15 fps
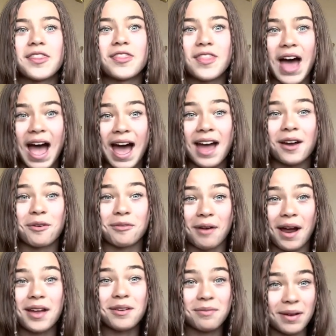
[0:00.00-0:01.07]
that
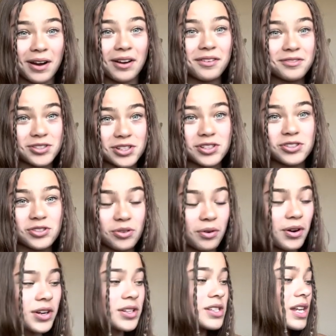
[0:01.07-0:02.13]
right pair of jean
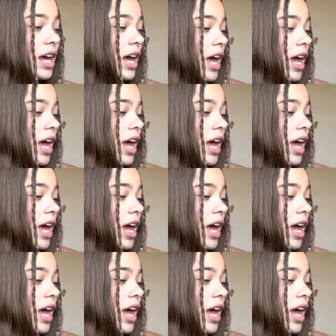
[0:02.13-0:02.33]
shorts,